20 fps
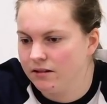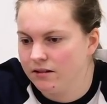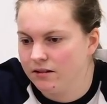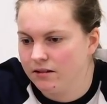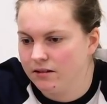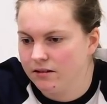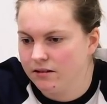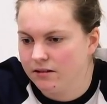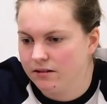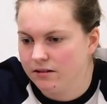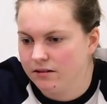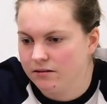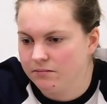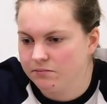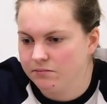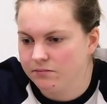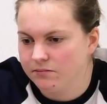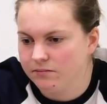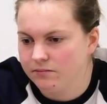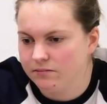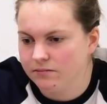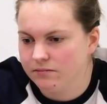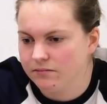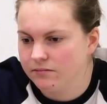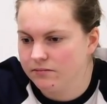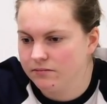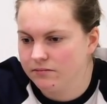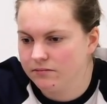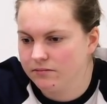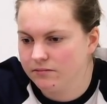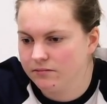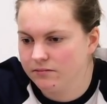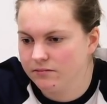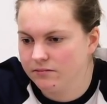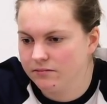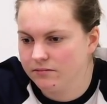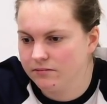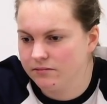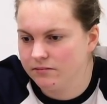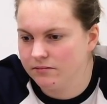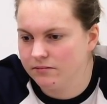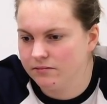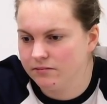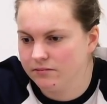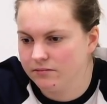(not speaking)